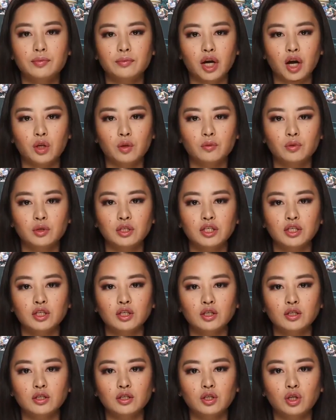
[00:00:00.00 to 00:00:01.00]
Our
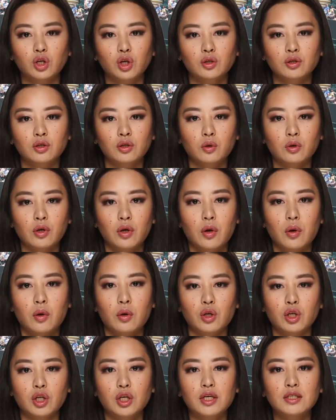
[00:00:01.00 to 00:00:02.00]
predictions also
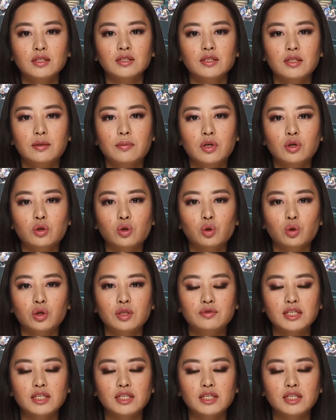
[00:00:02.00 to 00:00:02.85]
include odds, so you have